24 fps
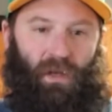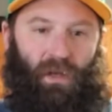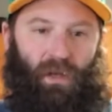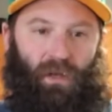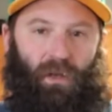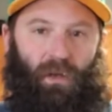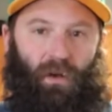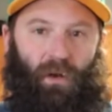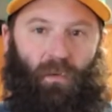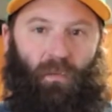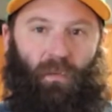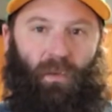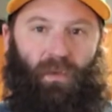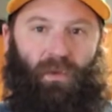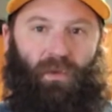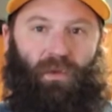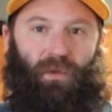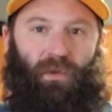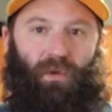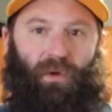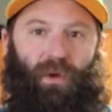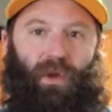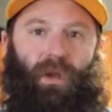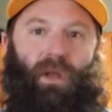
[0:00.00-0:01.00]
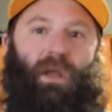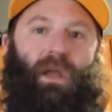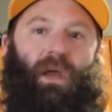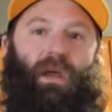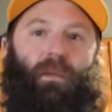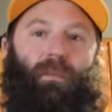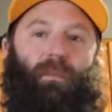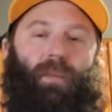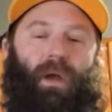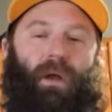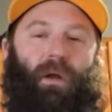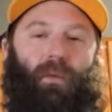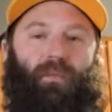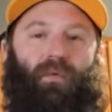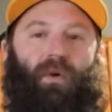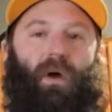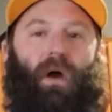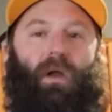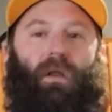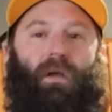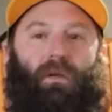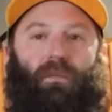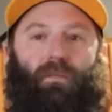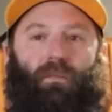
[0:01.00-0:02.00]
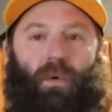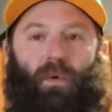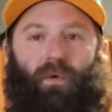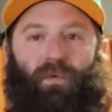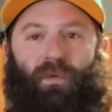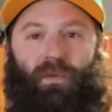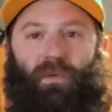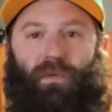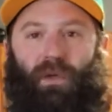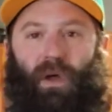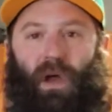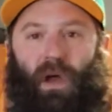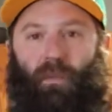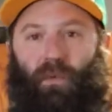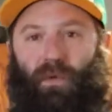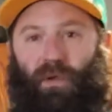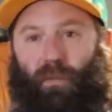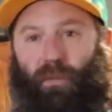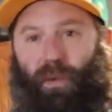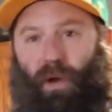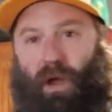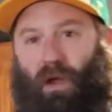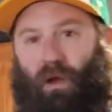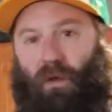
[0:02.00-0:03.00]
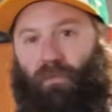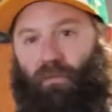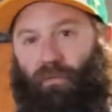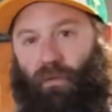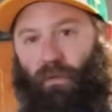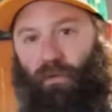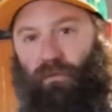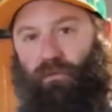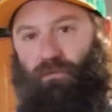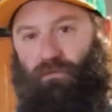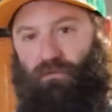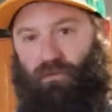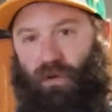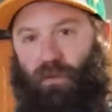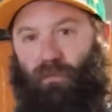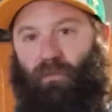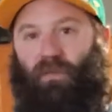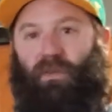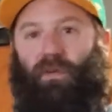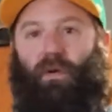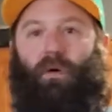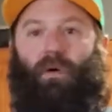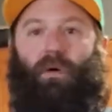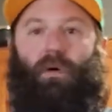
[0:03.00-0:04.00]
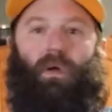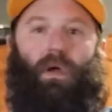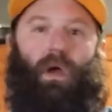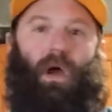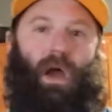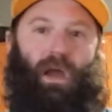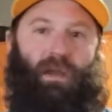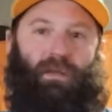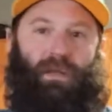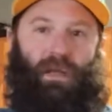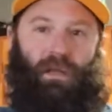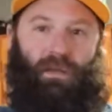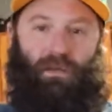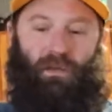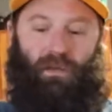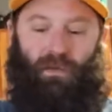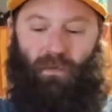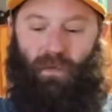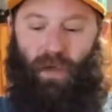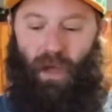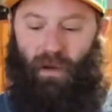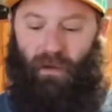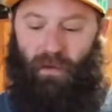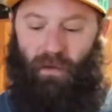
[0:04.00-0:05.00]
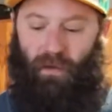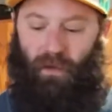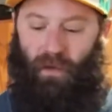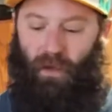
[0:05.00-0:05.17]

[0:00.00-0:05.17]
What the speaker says: you know, you're gonna get a better product most of the time when you're buying a frozen shrimp. So I tend to do that.